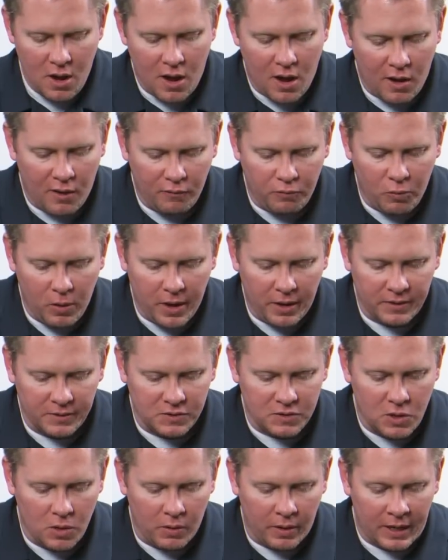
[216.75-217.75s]
of where
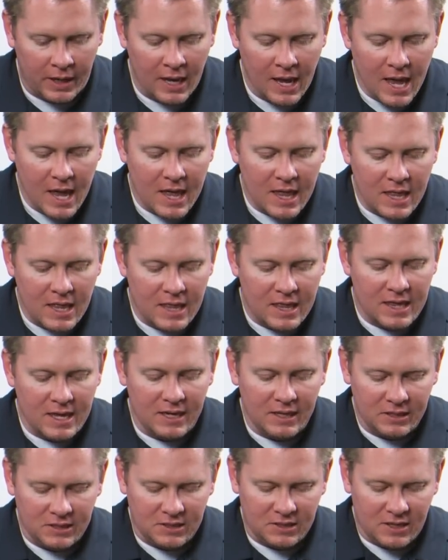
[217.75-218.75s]
it's going.
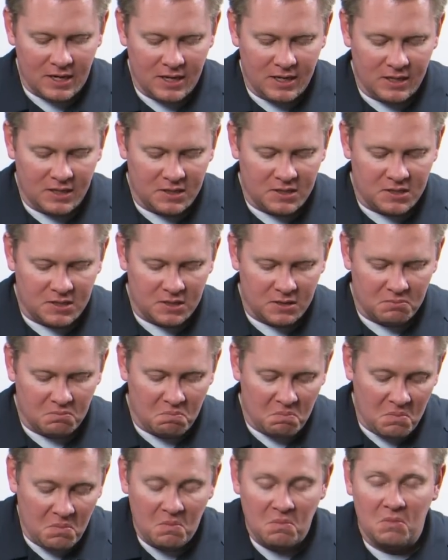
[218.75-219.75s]
It's
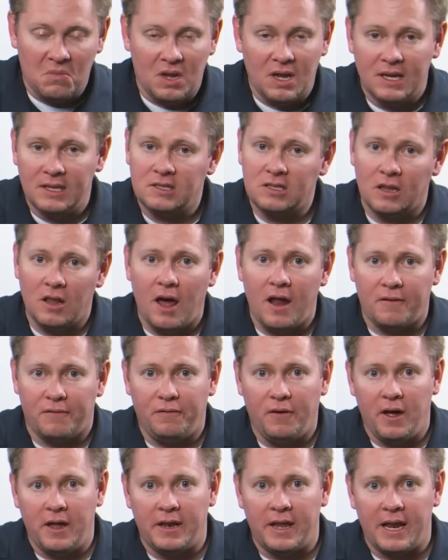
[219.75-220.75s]
a lot of
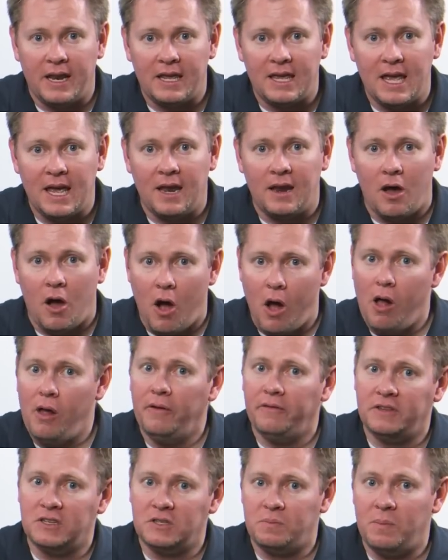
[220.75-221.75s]
fun. And again,
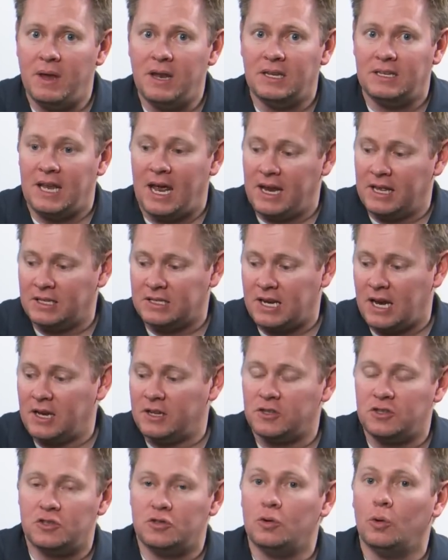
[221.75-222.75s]
all of this metadata is kind
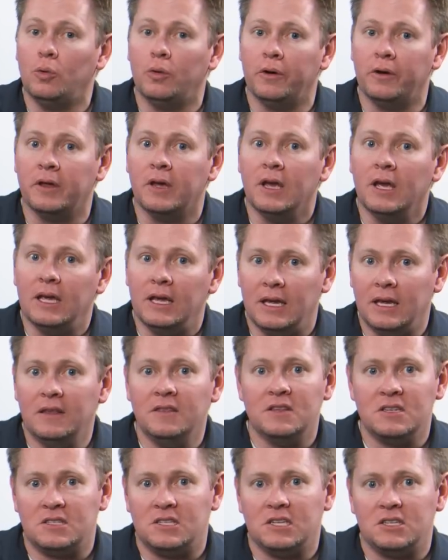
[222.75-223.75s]
of stored
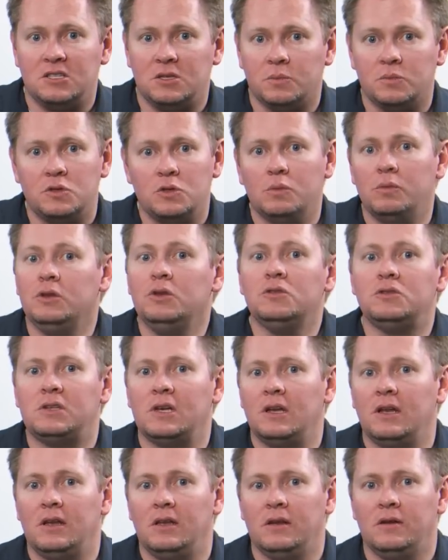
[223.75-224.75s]
in the system. So when you
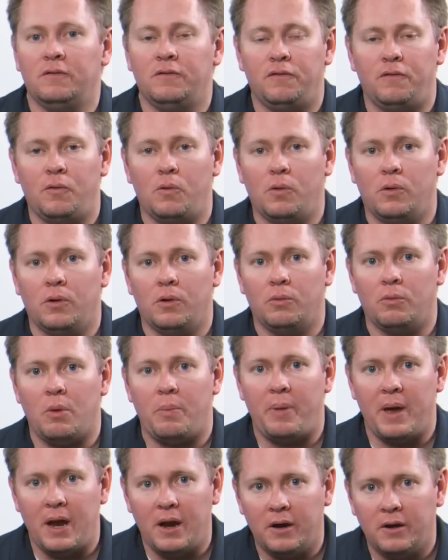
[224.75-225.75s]
send it in for
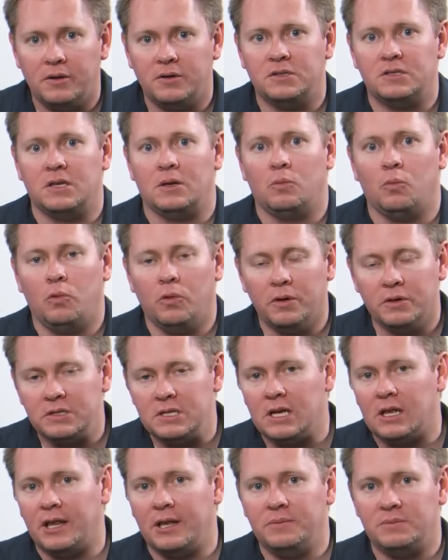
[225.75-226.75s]
repairs and
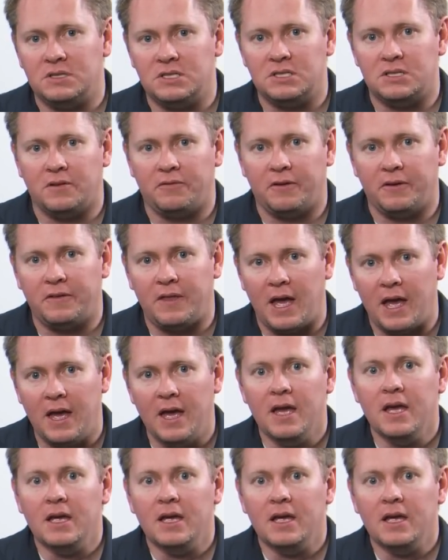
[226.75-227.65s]
warranty claims and stuff like that,